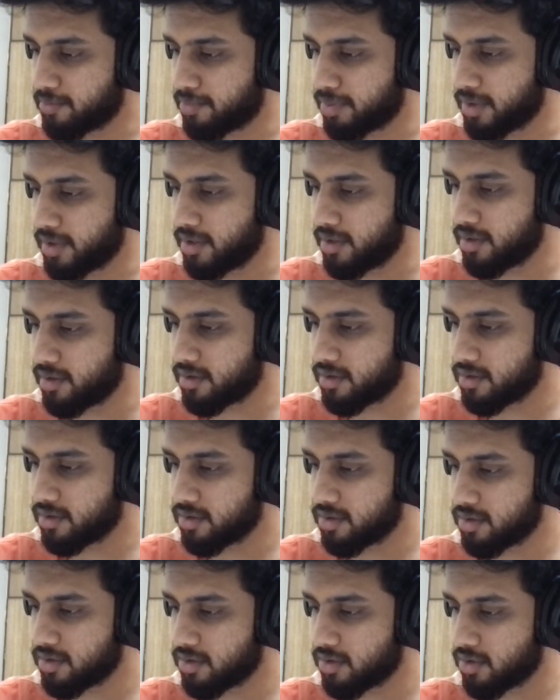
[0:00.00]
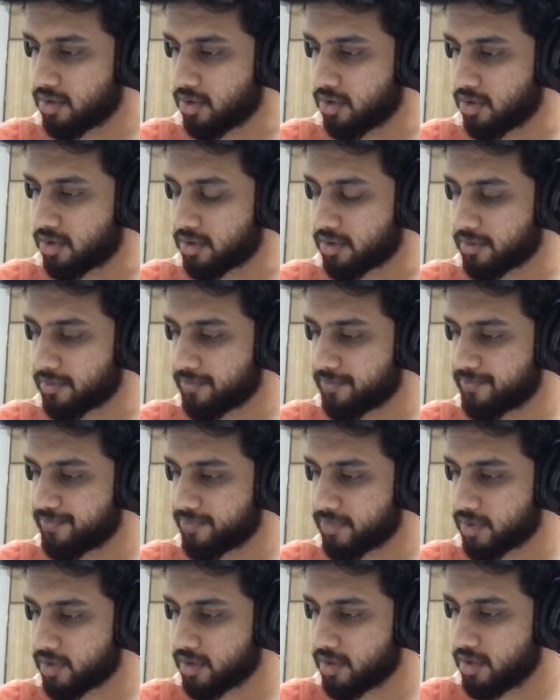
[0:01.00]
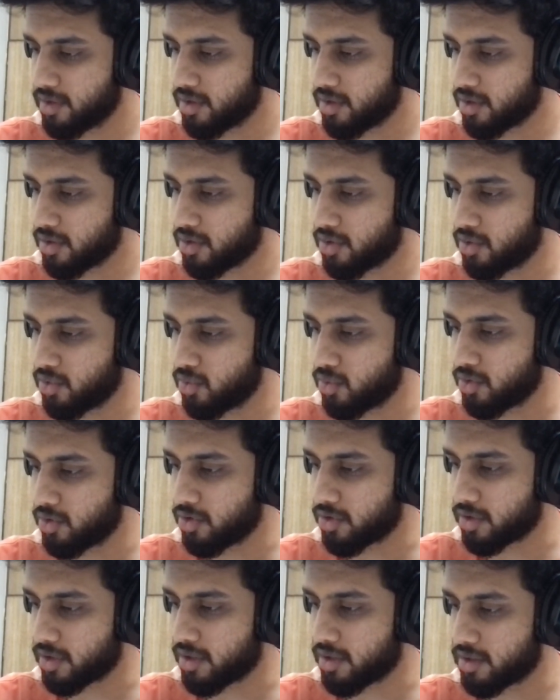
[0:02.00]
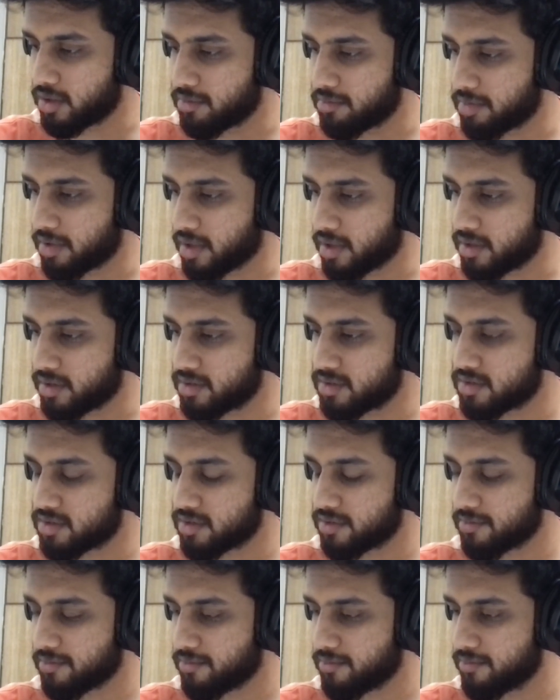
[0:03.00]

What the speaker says: P or Q or R in brackets.